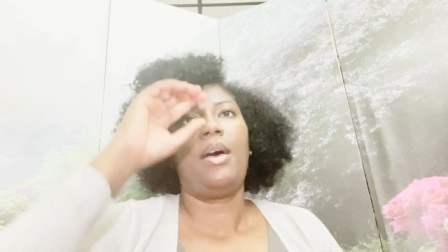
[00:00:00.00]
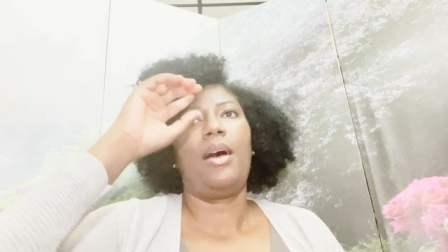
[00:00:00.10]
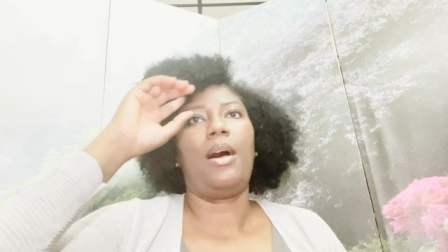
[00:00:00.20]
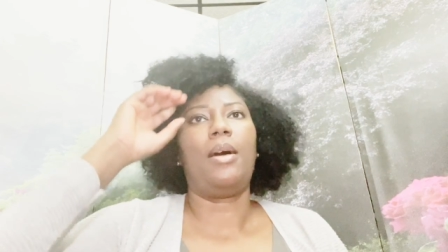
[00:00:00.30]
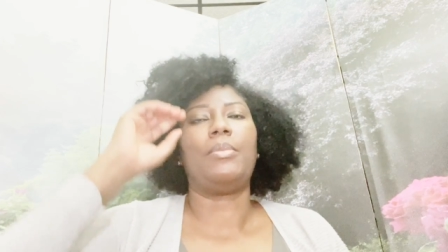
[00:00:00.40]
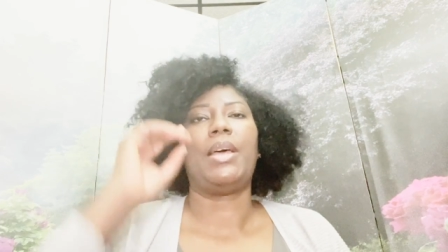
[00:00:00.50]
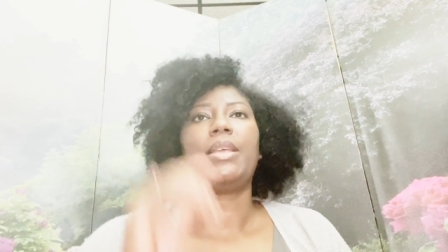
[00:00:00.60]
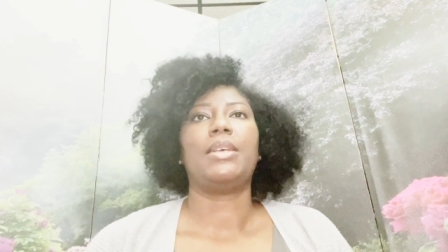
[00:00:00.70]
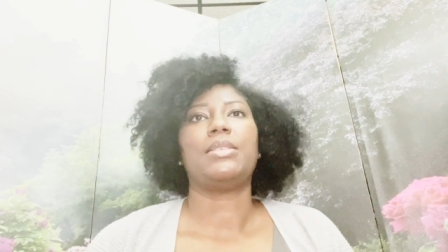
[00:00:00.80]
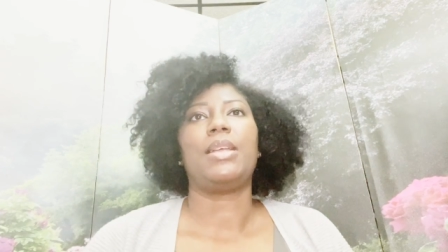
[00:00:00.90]
Um,
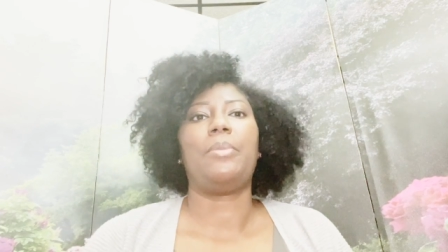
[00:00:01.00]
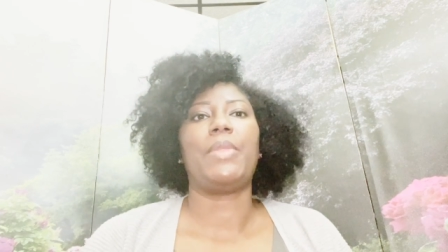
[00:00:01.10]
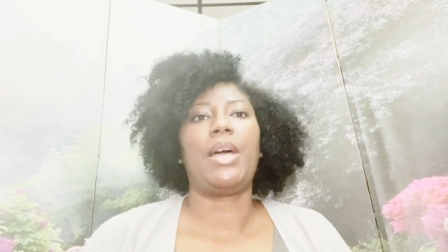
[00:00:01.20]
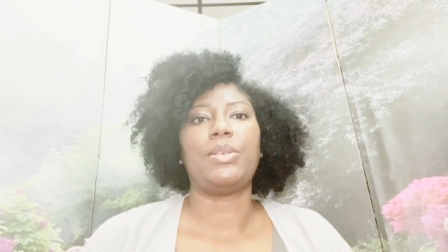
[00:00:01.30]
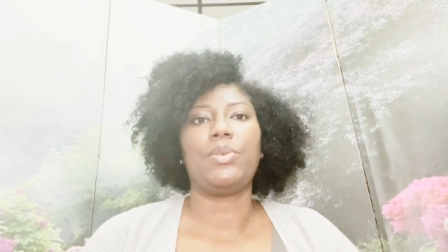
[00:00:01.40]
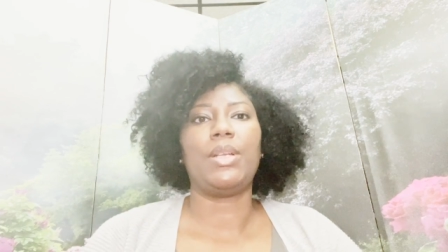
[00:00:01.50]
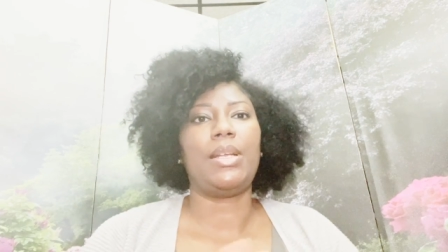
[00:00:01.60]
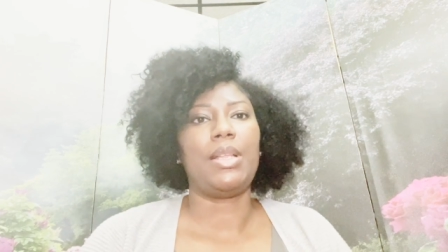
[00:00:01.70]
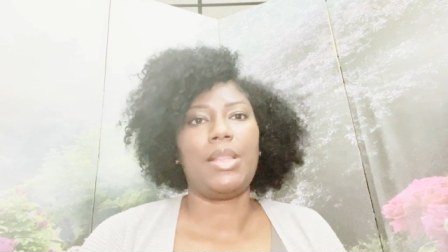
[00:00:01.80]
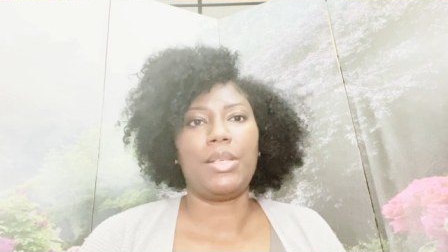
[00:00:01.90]
like I said, I'm not doing
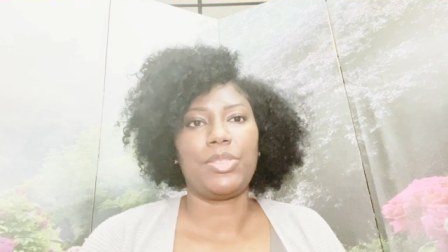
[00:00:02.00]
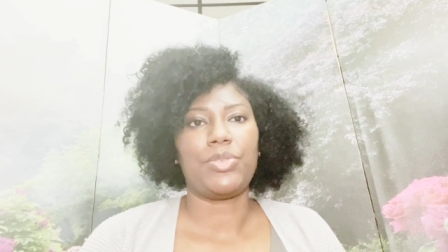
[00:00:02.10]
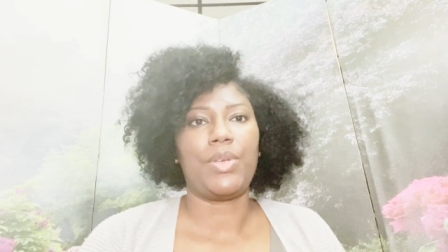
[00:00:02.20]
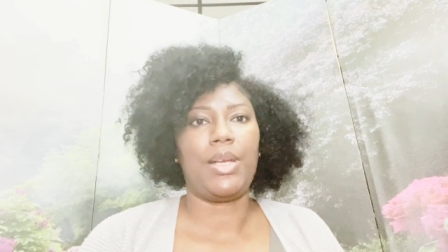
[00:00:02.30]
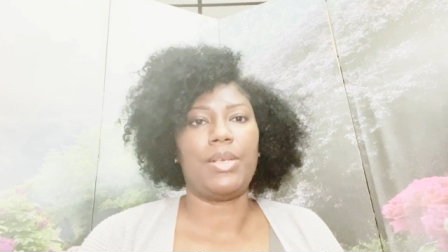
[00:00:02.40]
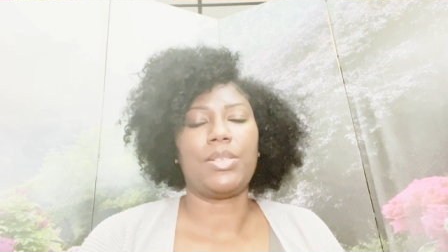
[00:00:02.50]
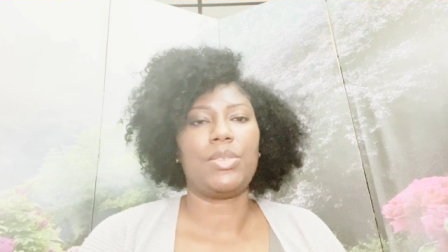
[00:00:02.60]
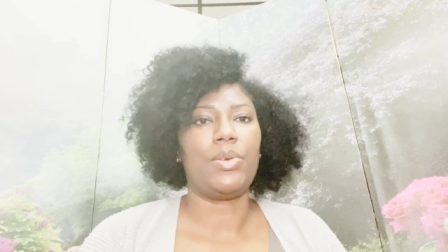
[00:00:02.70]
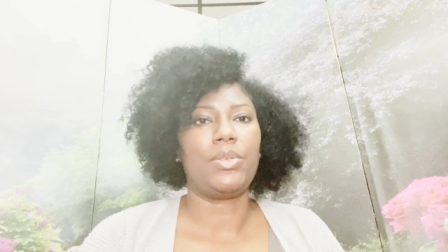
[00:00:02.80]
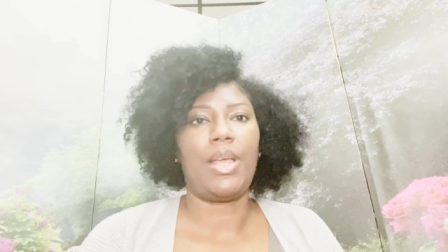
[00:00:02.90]
anything strenuous,
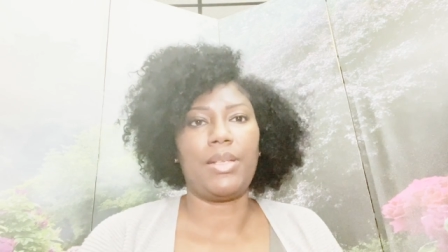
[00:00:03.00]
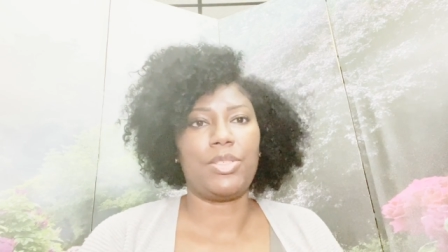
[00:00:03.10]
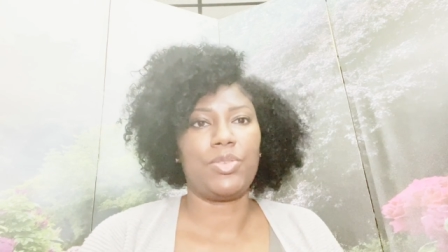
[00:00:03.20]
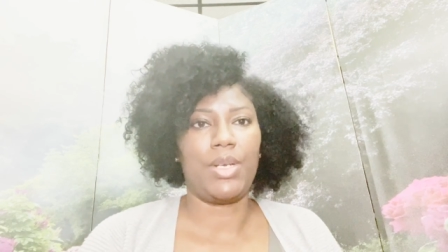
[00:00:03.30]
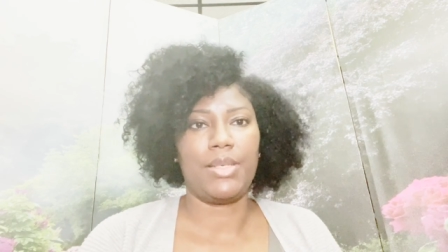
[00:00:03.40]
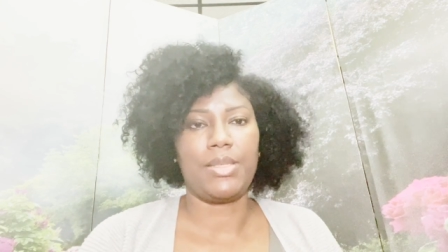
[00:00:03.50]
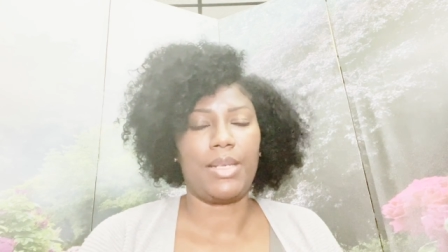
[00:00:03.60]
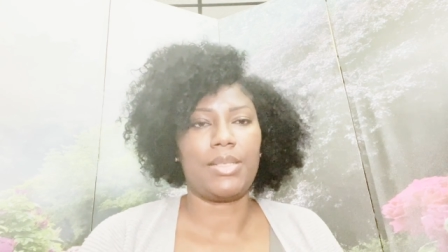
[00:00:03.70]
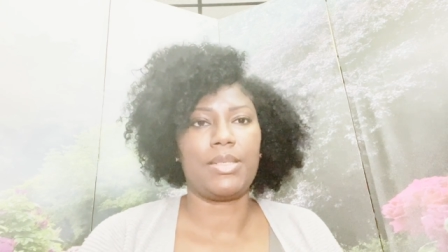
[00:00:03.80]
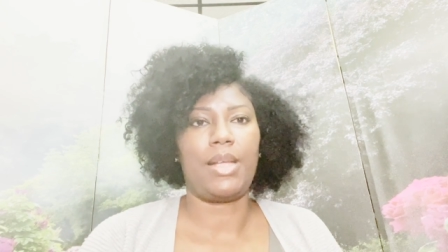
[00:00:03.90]
no strenuous
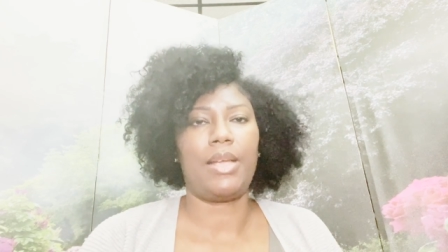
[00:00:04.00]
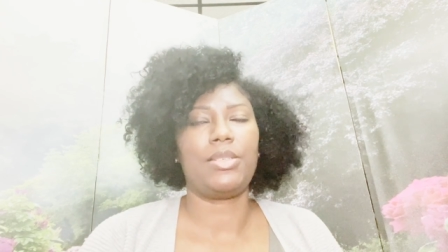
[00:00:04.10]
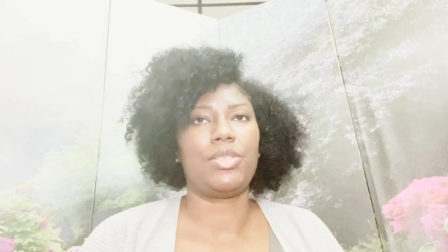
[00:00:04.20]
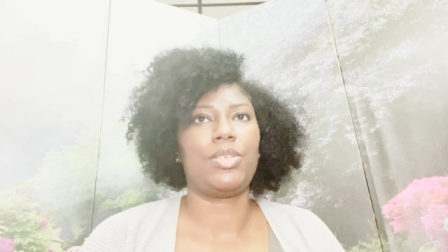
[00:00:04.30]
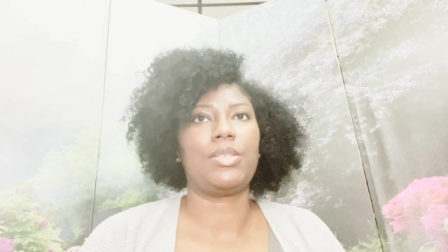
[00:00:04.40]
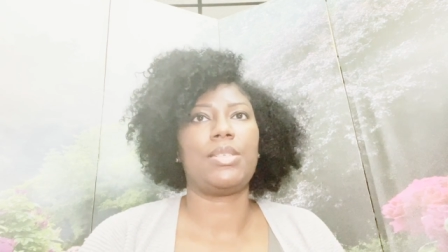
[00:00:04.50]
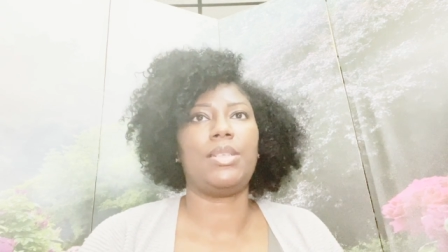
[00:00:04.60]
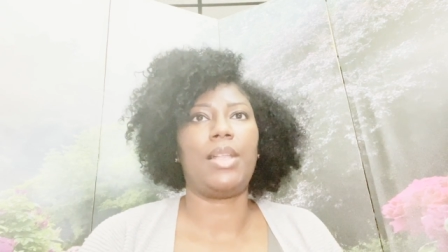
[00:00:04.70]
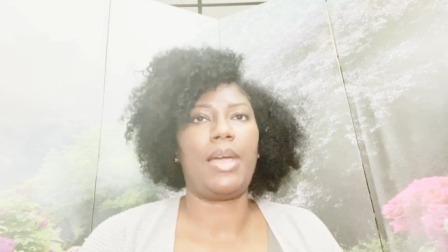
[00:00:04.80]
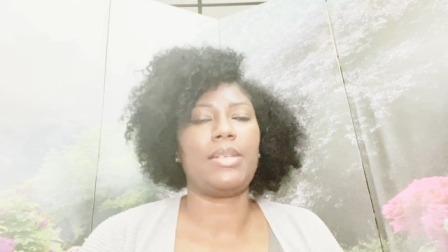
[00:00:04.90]
exercise, just
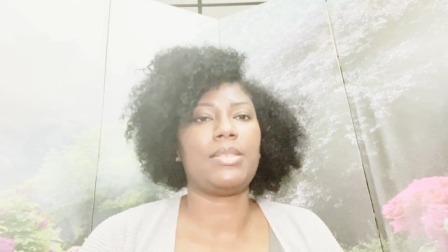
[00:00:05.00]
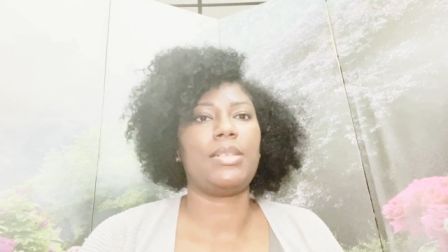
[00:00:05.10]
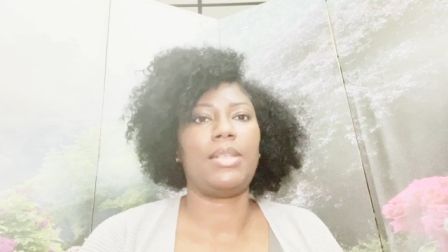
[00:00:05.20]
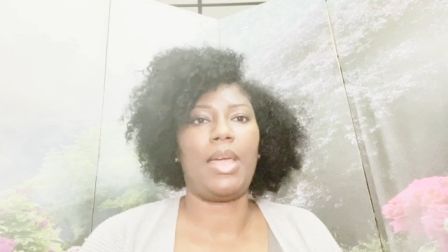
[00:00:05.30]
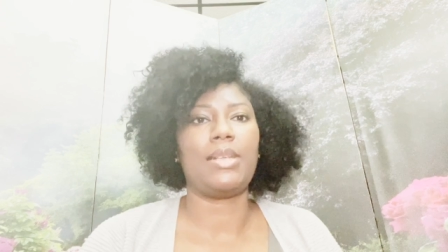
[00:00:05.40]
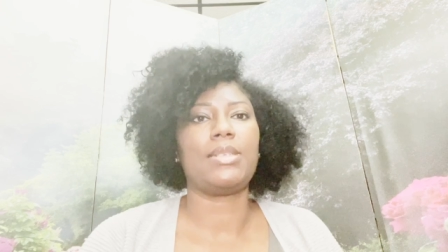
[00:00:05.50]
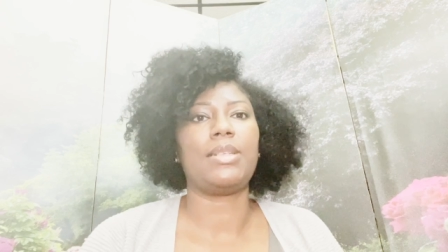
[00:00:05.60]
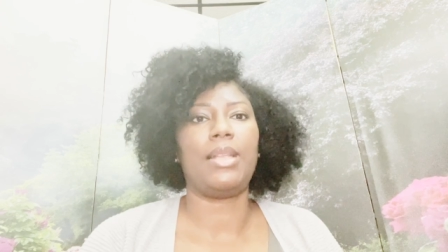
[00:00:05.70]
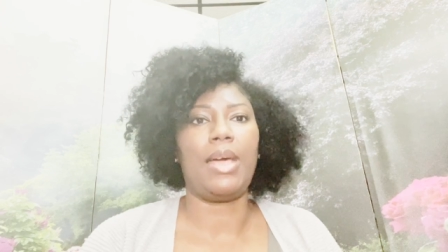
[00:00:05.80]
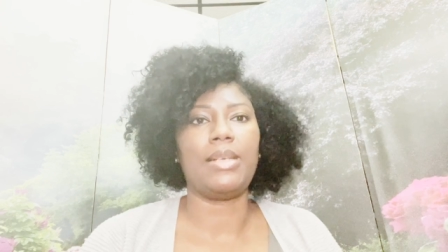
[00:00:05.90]
light, light,
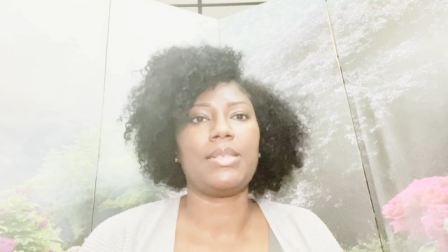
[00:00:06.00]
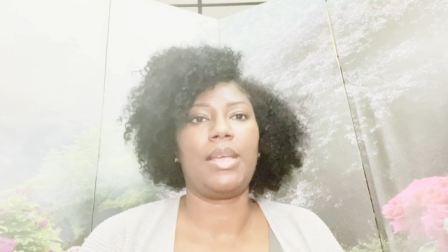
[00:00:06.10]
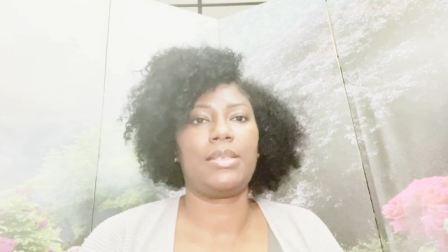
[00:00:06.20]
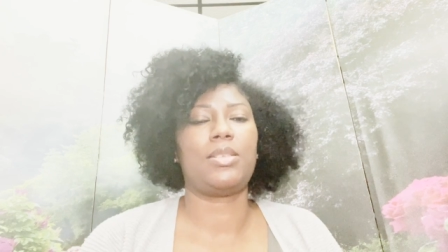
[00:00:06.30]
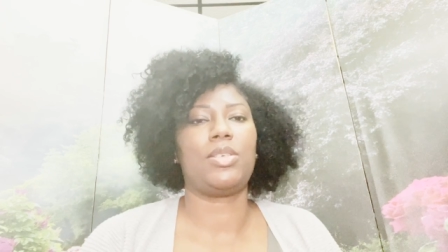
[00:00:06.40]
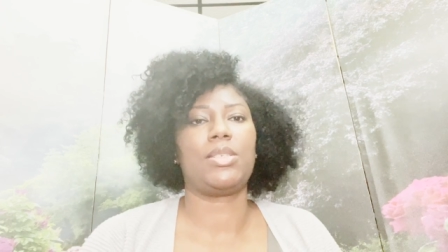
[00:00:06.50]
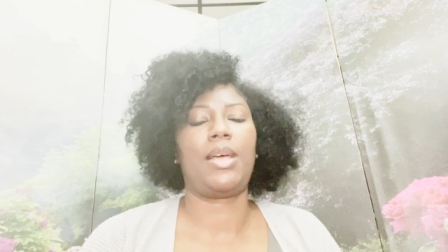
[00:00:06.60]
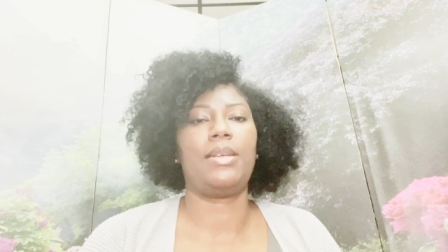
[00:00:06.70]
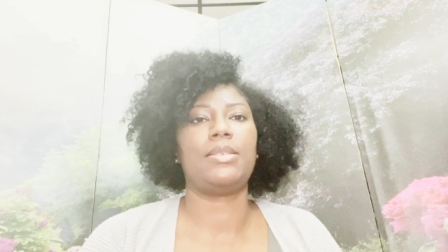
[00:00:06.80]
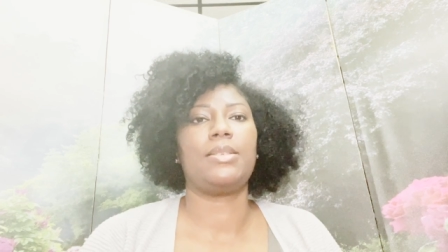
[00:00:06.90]
light
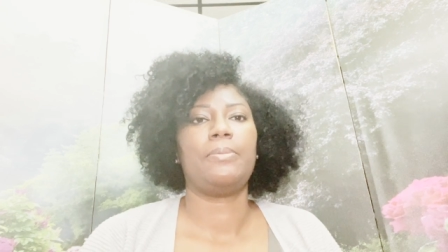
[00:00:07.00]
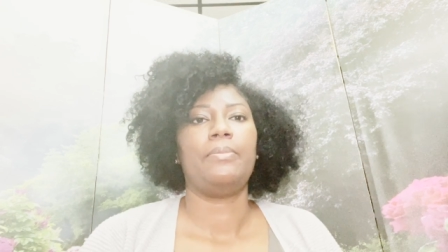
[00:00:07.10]
exercise